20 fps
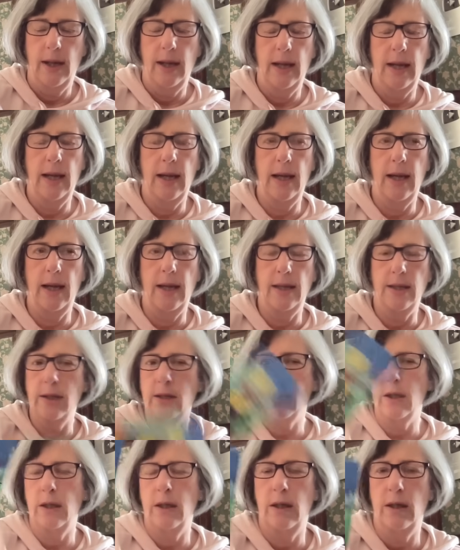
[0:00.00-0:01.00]

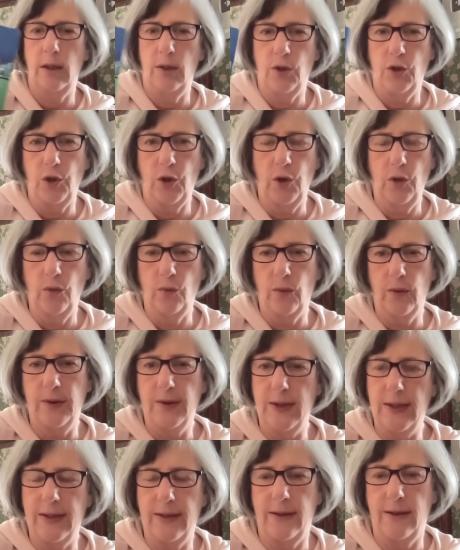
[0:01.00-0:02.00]
and don't
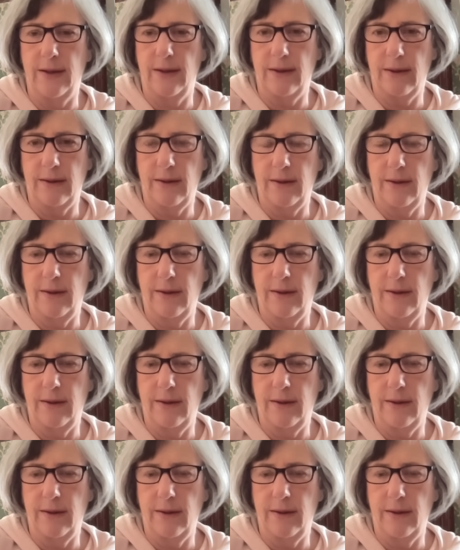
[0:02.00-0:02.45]
resist it.